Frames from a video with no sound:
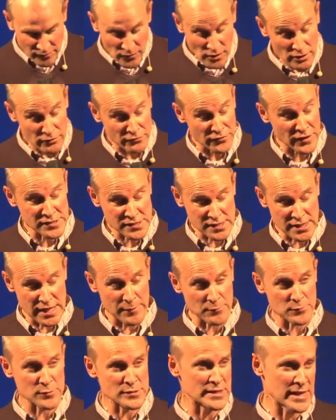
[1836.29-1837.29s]
The first thing that
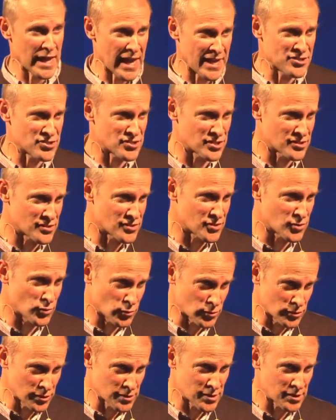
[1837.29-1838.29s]
happened was the engine
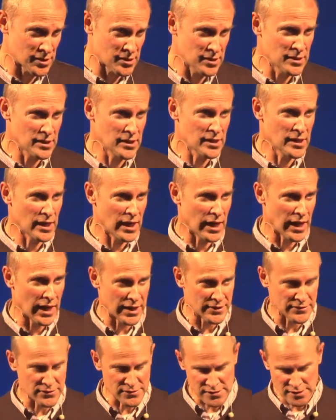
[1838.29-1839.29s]
stalled,
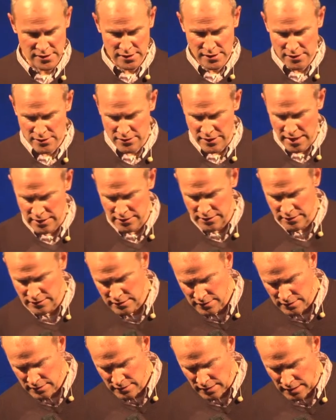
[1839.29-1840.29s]
and then
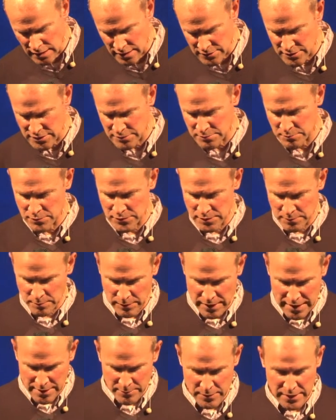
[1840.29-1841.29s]
the
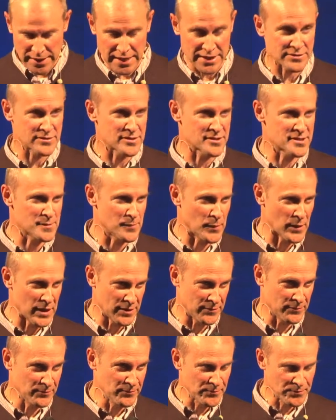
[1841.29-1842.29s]
plane began to spin.
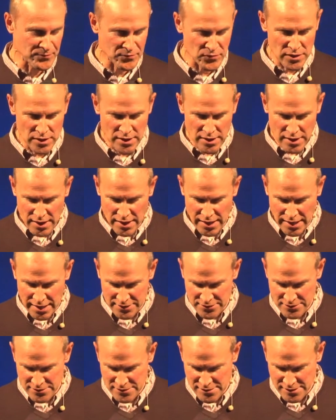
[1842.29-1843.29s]

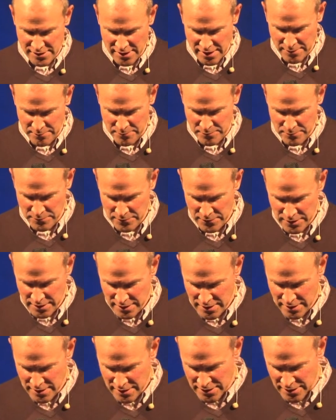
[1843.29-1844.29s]
And
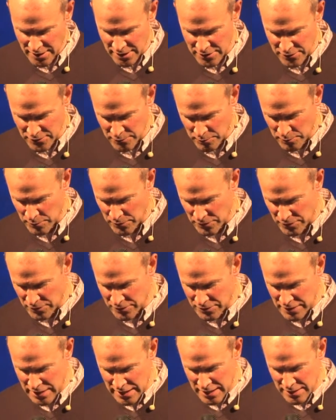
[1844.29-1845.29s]

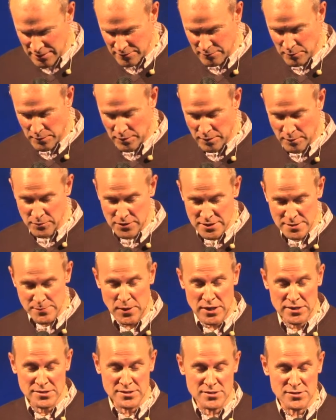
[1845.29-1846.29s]
this
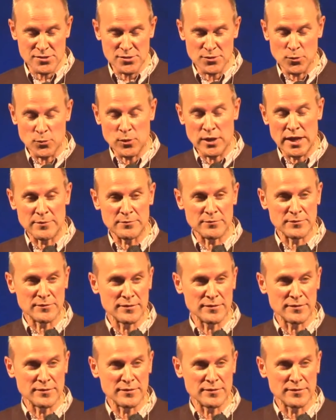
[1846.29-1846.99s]
pastor just thought, well,